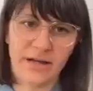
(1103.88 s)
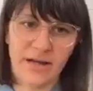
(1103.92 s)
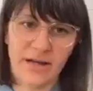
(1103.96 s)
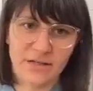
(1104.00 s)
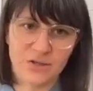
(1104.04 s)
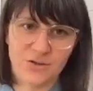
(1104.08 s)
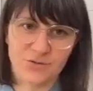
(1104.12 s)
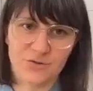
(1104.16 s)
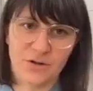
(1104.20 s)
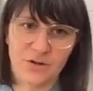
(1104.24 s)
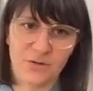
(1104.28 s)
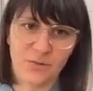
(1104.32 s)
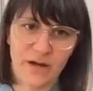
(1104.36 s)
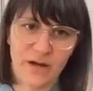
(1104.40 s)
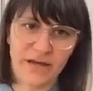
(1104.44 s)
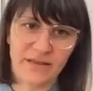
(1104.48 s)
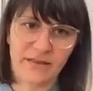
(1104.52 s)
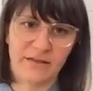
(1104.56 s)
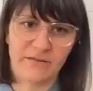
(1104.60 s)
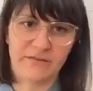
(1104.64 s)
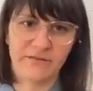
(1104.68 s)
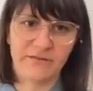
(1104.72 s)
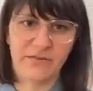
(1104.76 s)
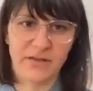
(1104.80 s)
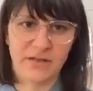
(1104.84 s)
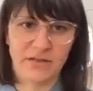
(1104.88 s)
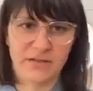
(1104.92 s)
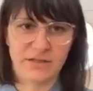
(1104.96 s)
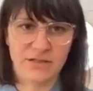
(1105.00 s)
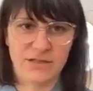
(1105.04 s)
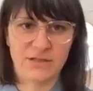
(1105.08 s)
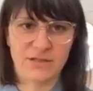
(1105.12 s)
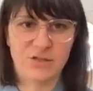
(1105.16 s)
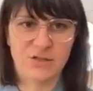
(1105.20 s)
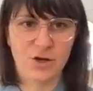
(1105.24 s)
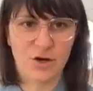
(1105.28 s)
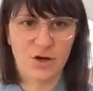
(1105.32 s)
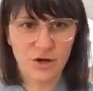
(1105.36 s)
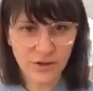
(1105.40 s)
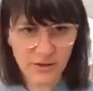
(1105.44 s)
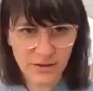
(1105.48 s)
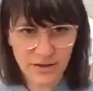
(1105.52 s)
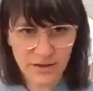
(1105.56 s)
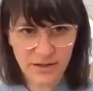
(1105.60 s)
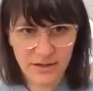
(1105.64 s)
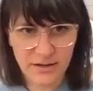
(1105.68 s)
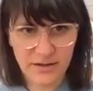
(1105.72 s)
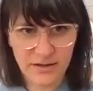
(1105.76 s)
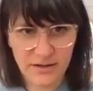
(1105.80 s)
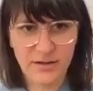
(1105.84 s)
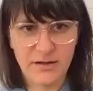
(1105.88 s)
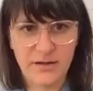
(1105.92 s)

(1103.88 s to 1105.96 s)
an entryway that feels dark.